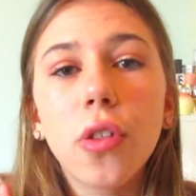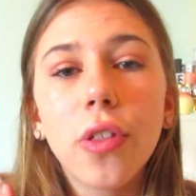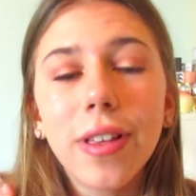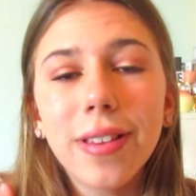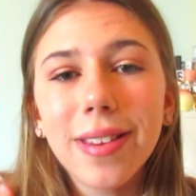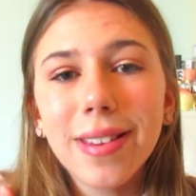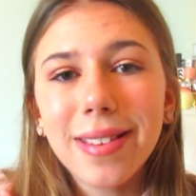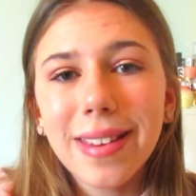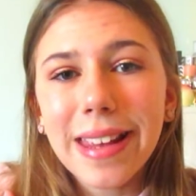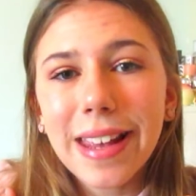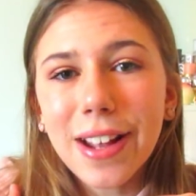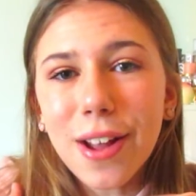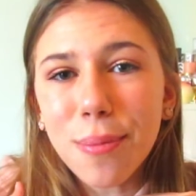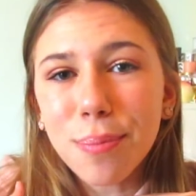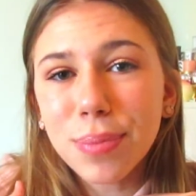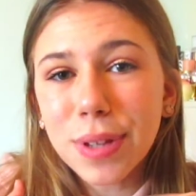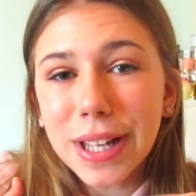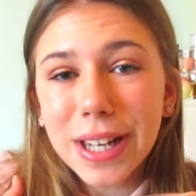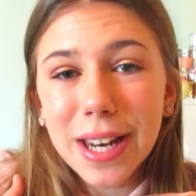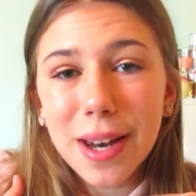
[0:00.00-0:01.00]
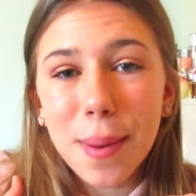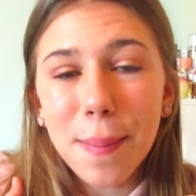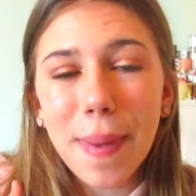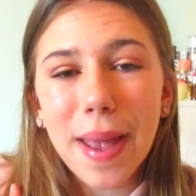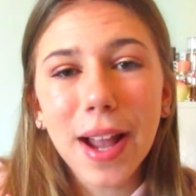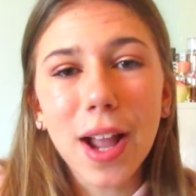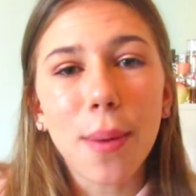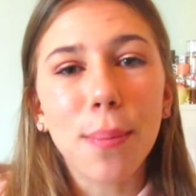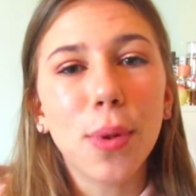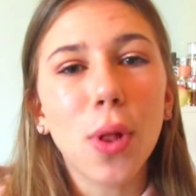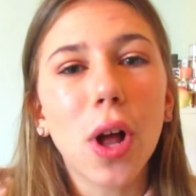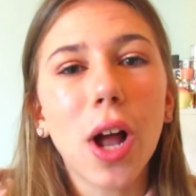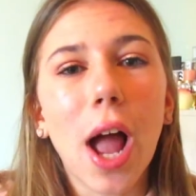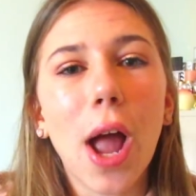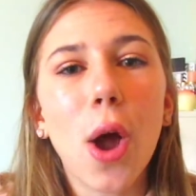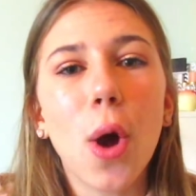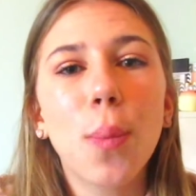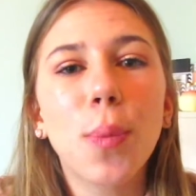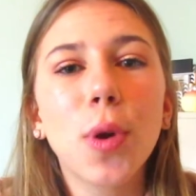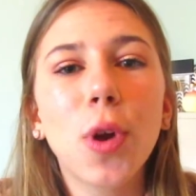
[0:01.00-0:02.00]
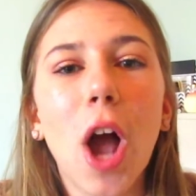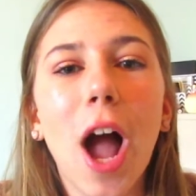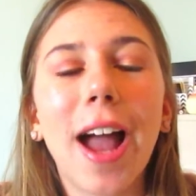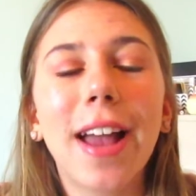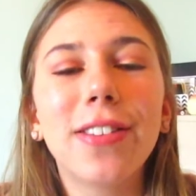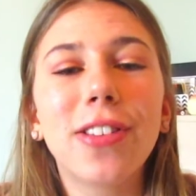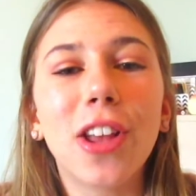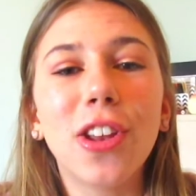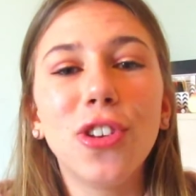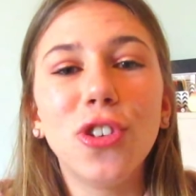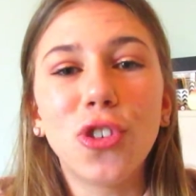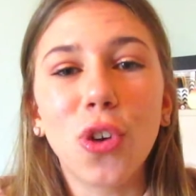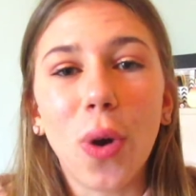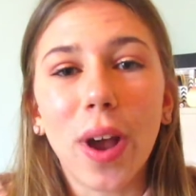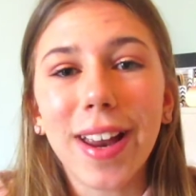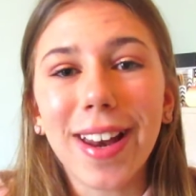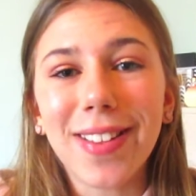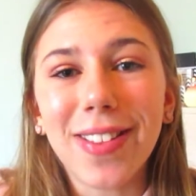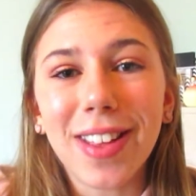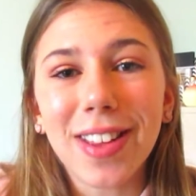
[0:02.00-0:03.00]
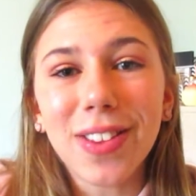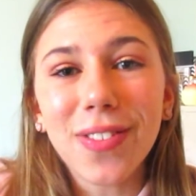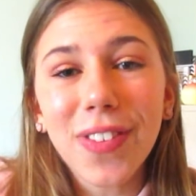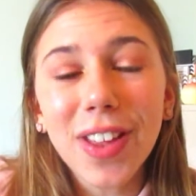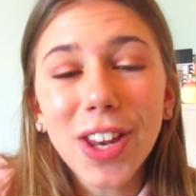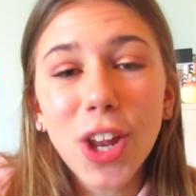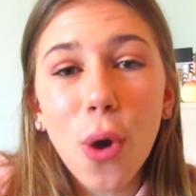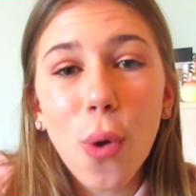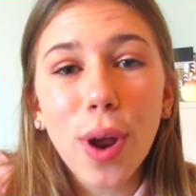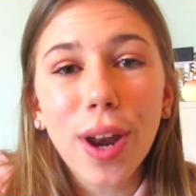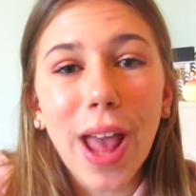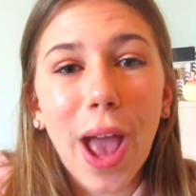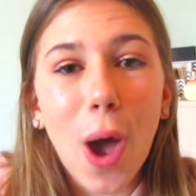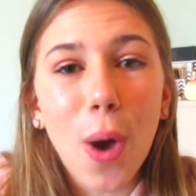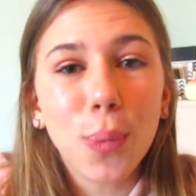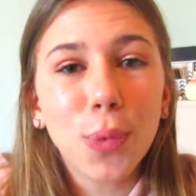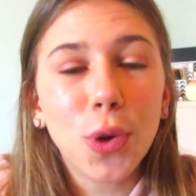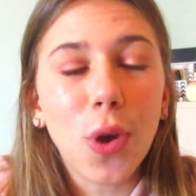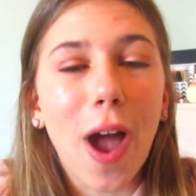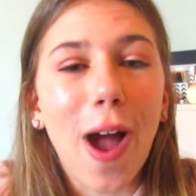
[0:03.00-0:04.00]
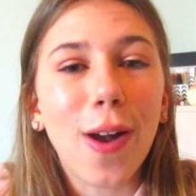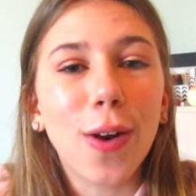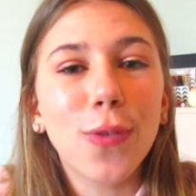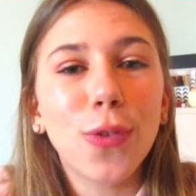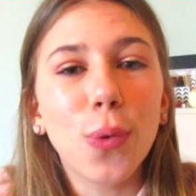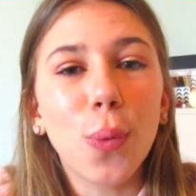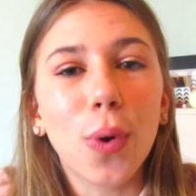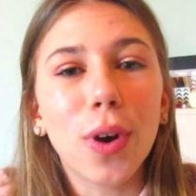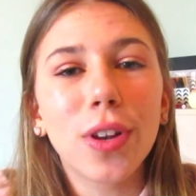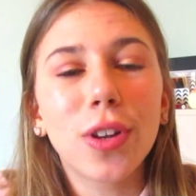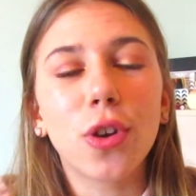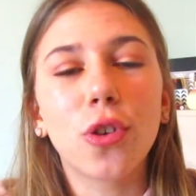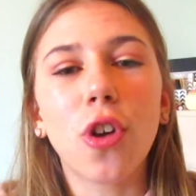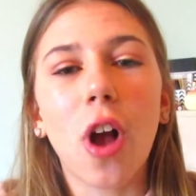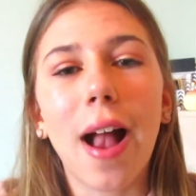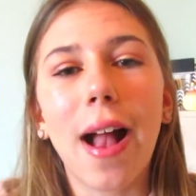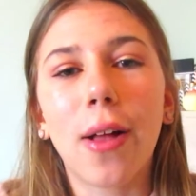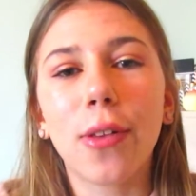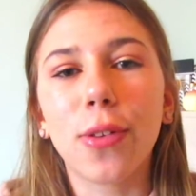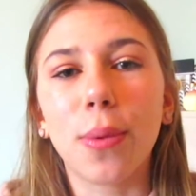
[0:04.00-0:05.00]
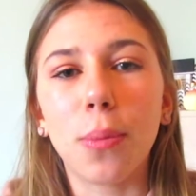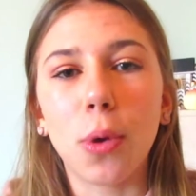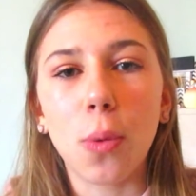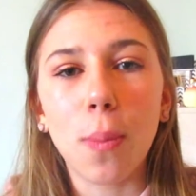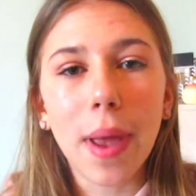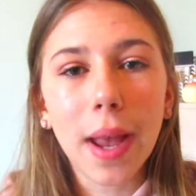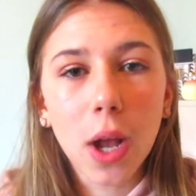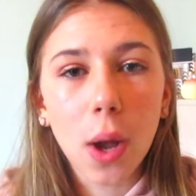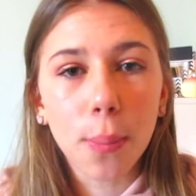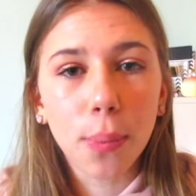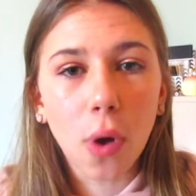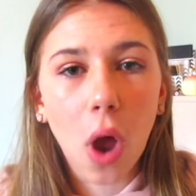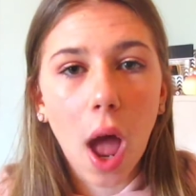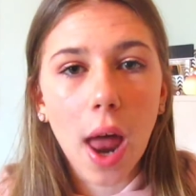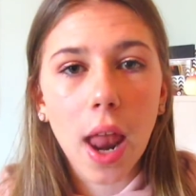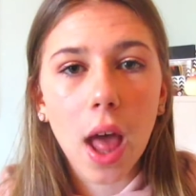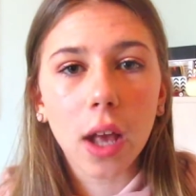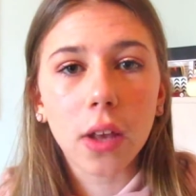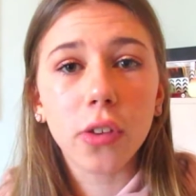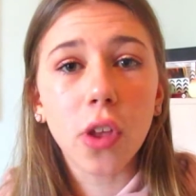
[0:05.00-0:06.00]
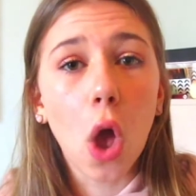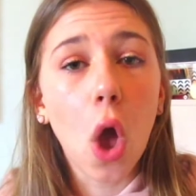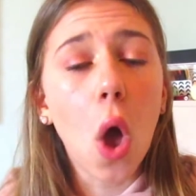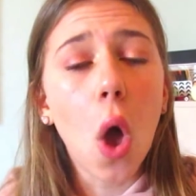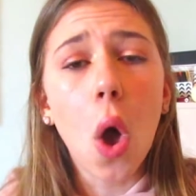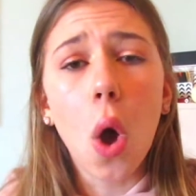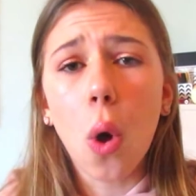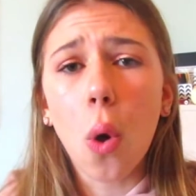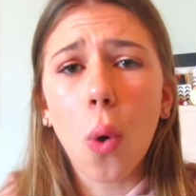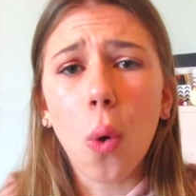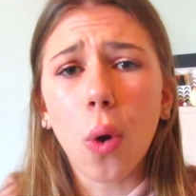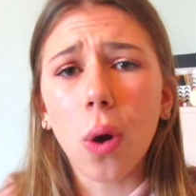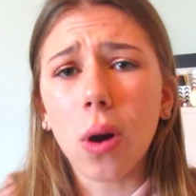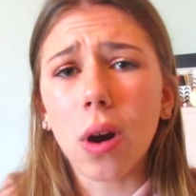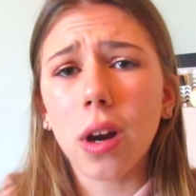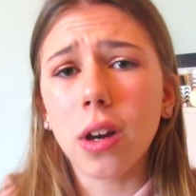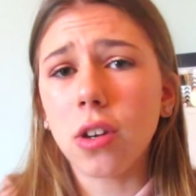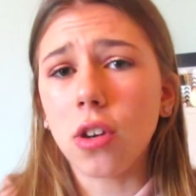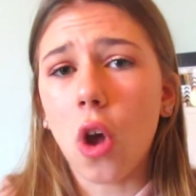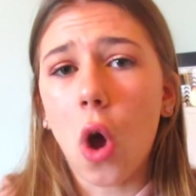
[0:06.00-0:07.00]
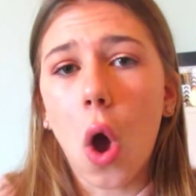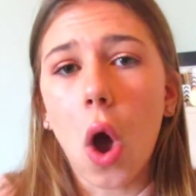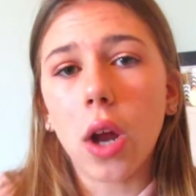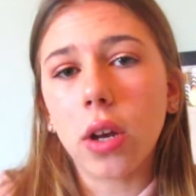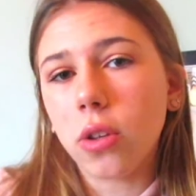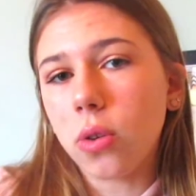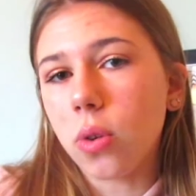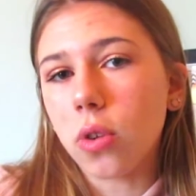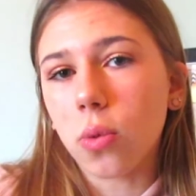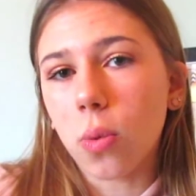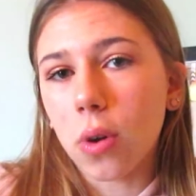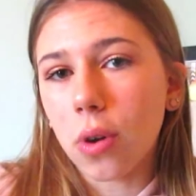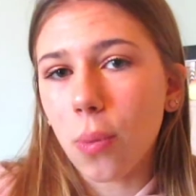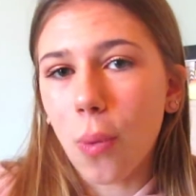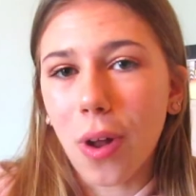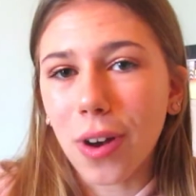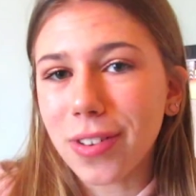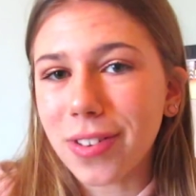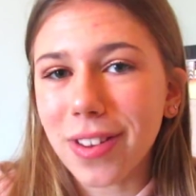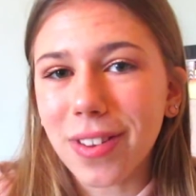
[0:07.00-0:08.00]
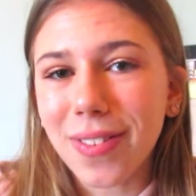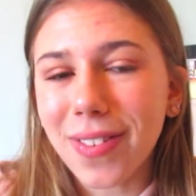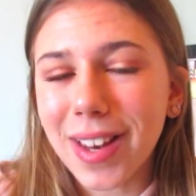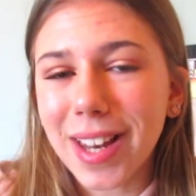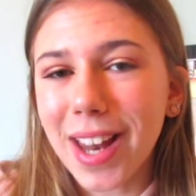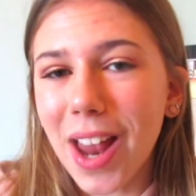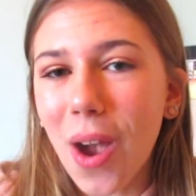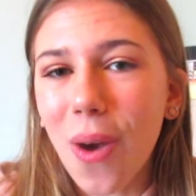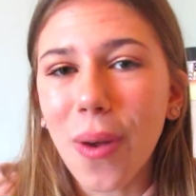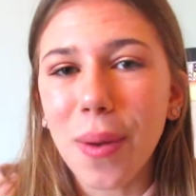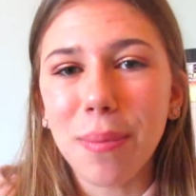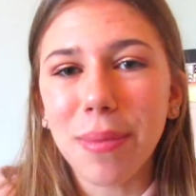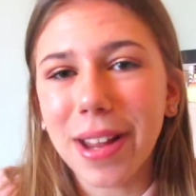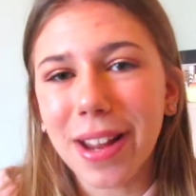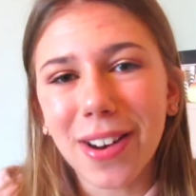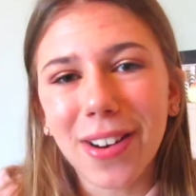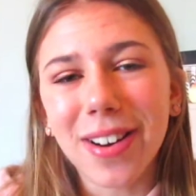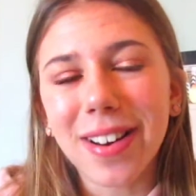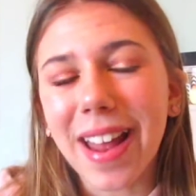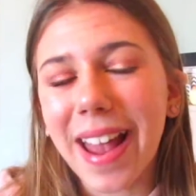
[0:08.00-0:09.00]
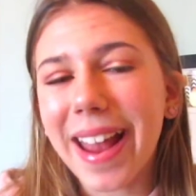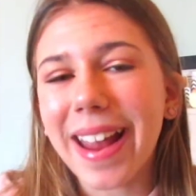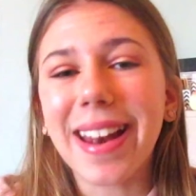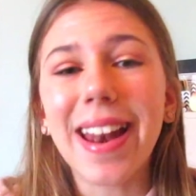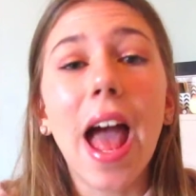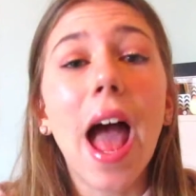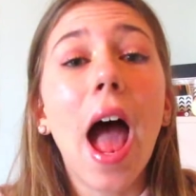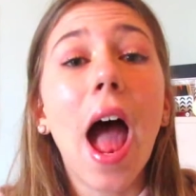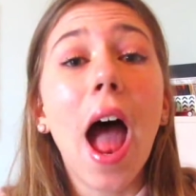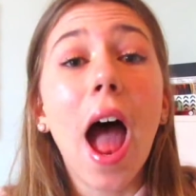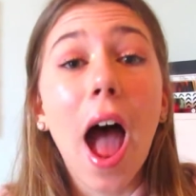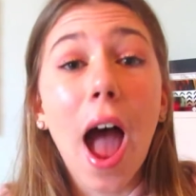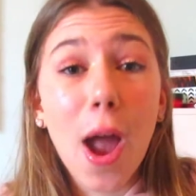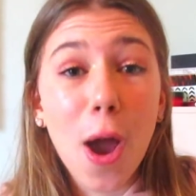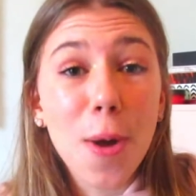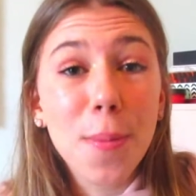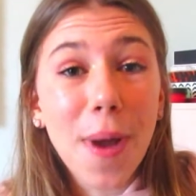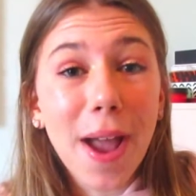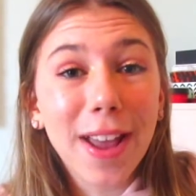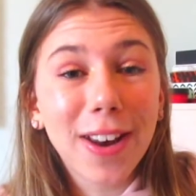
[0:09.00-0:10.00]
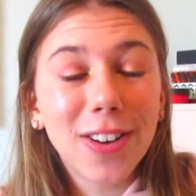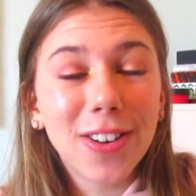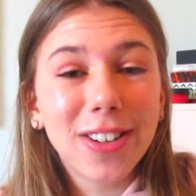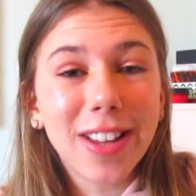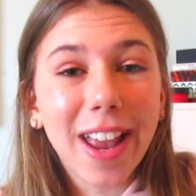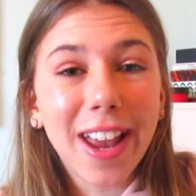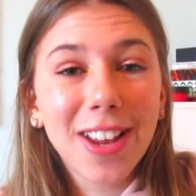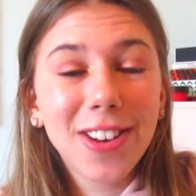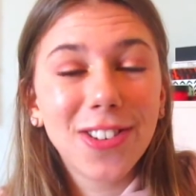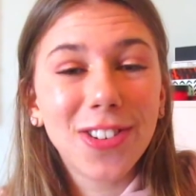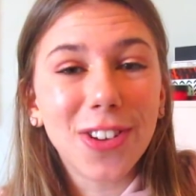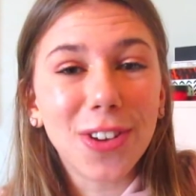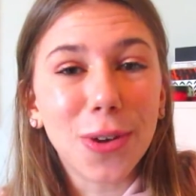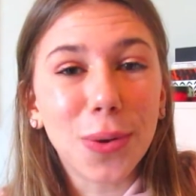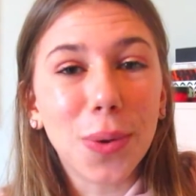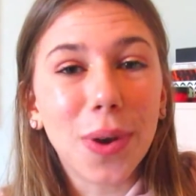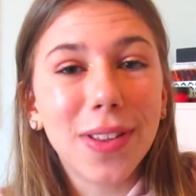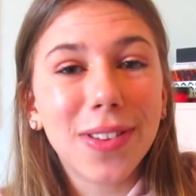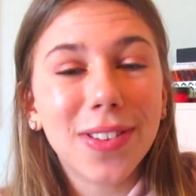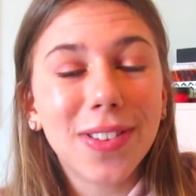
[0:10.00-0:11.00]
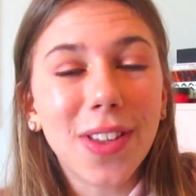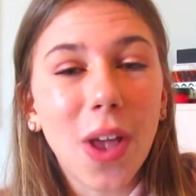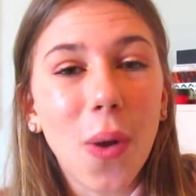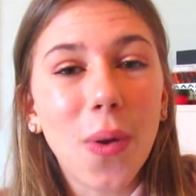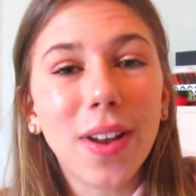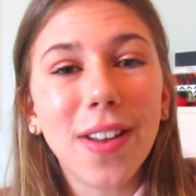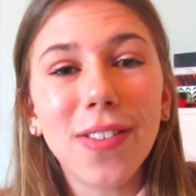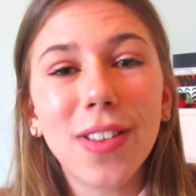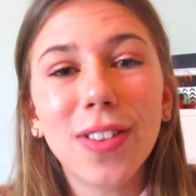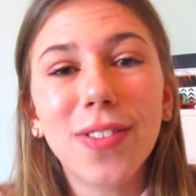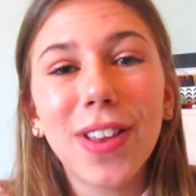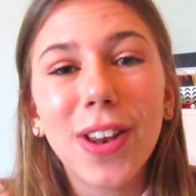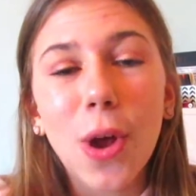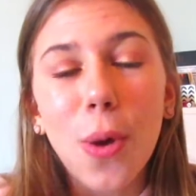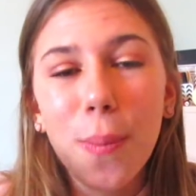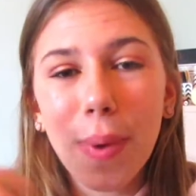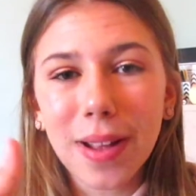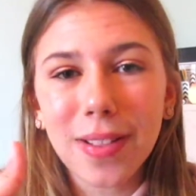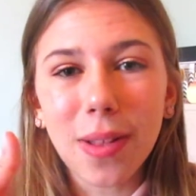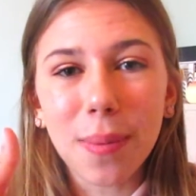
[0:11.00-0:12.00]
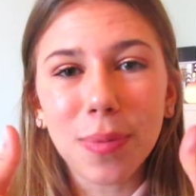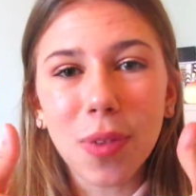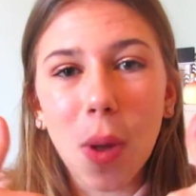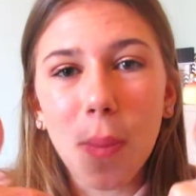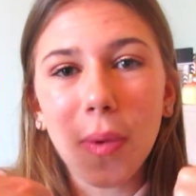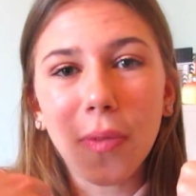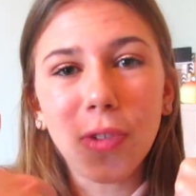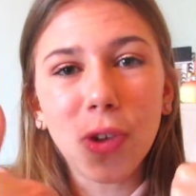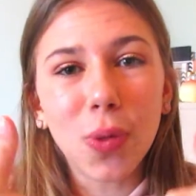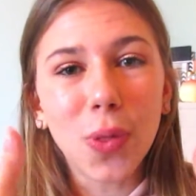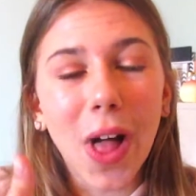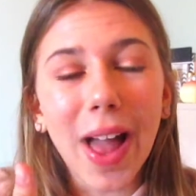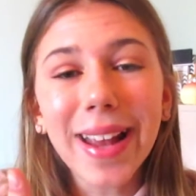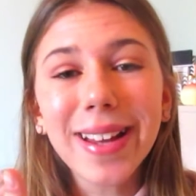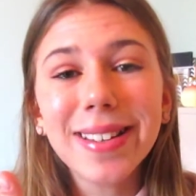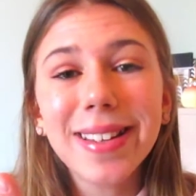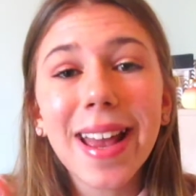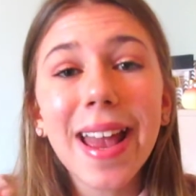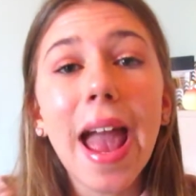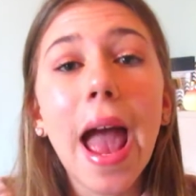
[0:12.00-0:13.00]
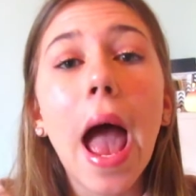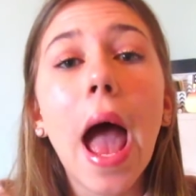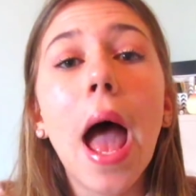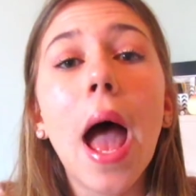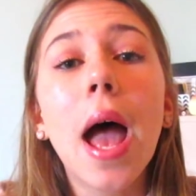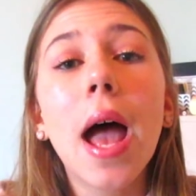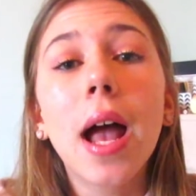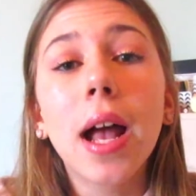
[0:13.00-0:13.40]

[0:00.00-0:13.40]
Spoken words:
So this is the completed makeup look. I hope you guys enjoyed this video and it helped you out if you wanted to try out some new makeup products or not and you just wanted to watch this video and be entertained. I hope I entertained you, so give this video a big thumbs up if you liked it.